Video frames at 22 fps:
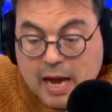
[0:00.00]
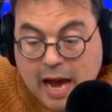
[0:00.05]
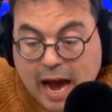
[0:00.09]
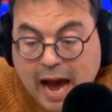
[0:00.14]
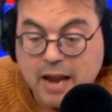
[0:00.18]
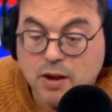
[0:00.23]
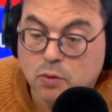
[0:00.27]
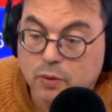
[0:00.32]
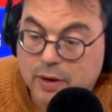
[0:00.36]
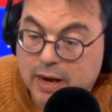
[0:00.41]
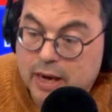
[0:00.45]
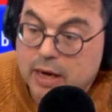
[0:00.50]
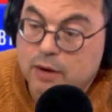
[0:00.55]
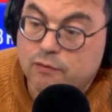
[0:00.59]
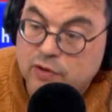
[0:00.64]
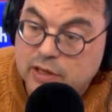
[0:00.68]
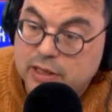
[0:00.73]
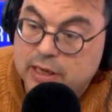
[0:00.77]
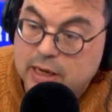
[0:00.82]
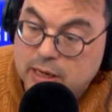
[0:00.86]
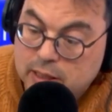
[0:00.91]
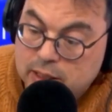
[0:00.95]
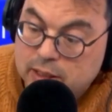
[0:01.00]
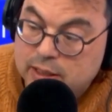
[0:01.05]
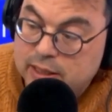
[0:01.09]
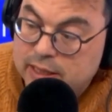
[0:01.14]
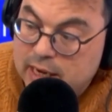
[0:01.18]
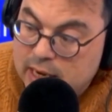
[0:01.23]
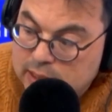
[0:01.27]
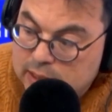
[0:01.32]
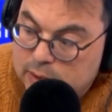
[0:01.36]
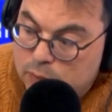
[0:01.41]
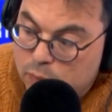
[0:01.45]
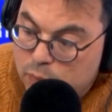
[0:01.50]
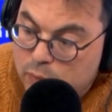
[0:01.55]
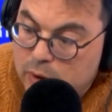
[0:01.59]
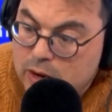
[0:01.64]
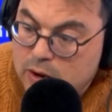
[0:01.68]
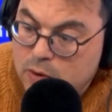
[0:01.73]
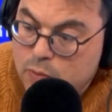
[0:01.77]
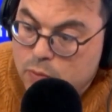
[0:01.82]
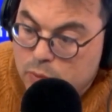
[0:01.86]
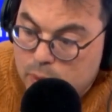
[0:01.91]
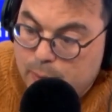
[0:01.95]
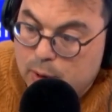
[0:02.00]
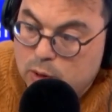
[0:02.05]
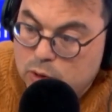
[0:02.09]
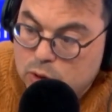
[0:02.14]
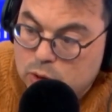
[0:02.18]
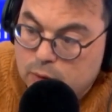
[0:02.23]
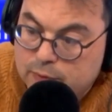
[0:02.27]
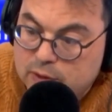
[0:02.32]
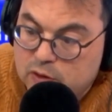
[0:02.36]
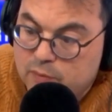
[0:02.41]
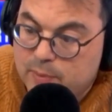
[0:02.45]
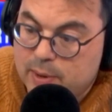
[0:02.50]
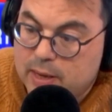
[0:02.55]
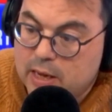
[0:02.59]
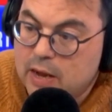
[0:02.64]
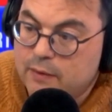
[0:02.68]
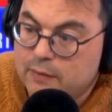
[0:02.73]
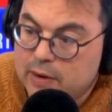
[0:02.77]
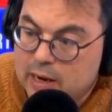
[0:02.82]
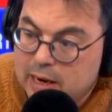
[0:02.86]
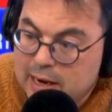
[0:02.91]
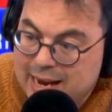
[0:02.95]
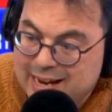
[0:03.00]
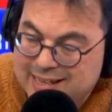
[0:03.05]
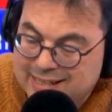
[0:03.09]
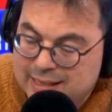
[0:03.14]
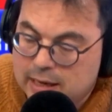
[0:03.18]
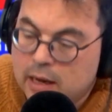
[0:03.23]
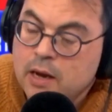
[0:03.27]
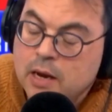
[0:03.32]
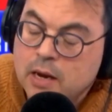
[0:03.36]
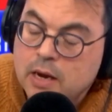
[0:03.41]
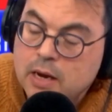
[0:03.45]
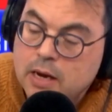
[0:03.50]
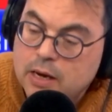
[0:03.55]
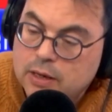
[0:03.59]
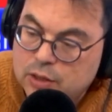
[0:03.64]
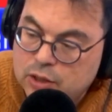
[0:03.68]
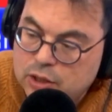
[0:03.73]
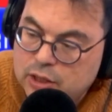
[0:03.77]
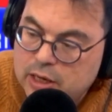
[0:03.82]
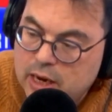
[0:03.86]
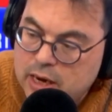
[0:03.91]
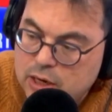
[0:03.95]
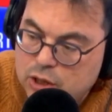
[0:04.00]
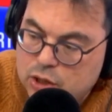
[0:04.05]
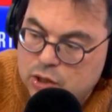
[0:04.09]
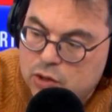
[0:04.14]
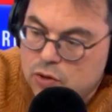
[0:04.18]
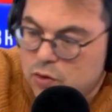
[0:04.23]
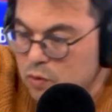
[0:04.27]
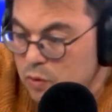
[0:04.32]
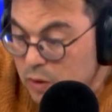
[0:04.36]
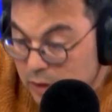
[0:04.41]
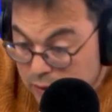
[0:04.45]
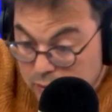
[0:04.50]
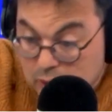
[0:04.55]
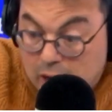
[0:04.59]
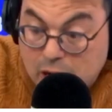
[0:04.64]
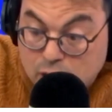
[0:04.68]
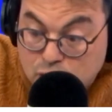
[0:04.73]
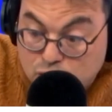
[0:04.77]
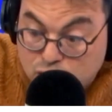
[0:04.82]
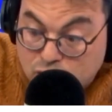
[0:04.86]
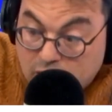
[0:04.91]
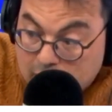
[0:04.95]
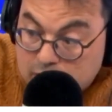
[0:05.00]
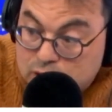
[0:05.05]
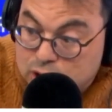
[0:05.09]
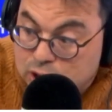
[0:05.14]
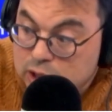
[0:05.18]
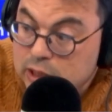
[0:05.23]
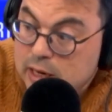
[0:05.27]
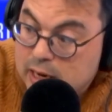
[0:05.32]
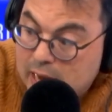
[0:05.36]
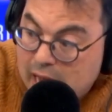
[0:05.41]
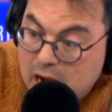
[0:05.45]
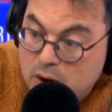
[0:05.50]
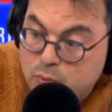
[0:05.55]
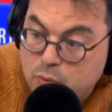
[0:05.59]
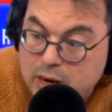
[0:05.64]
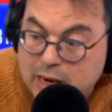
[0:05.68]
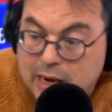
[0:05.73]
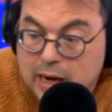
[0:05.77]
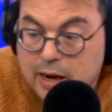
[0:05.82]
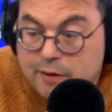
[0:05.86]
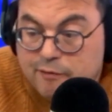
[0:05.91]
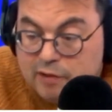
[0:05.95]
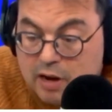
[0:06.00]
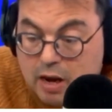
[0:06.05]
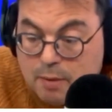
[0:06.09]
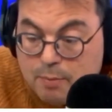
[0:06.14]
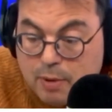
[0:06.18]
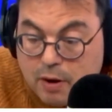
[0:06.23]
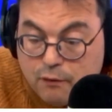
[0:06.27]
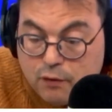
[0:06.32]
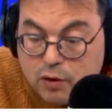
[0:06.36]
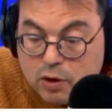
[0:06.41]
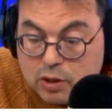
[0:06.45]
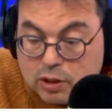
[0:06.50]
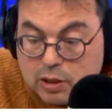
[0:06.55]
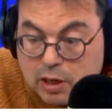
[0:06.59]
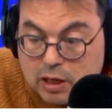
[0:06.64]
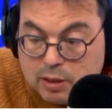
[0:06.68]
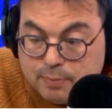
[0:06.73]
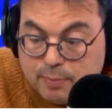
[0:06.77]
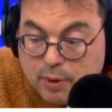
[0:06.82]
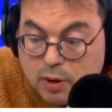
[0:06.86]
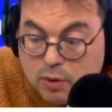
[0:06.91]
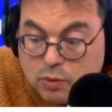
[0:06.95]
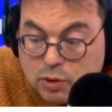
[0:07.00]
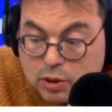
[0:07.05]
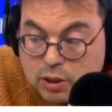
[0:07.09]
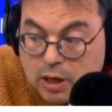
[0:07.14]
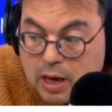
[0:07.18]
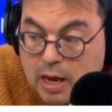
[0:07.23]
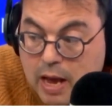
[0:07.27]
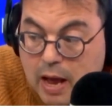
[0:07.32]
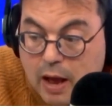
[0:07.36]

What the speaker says: and you'll get a receipt that says we, the post office, have been given a letter to send to address and we're delivering it by first class post.